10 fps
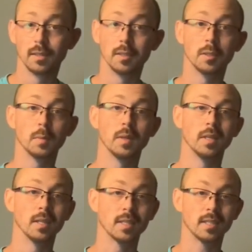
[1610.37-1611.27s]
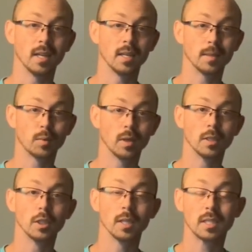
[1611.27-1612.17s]
This has been an exciting
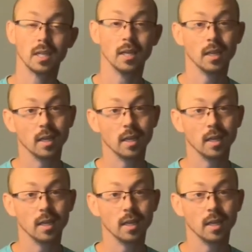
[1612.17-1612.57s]
project,